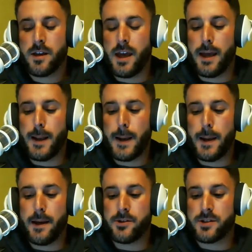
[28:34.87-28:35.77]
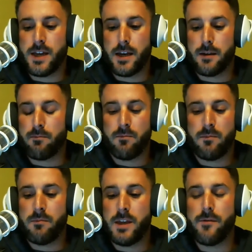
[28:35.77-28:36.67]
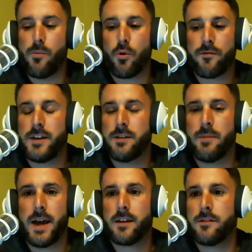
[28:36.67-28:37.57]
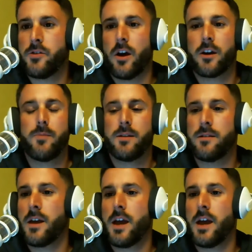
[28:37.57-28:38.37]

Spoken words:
and just getting even more feedback and documenting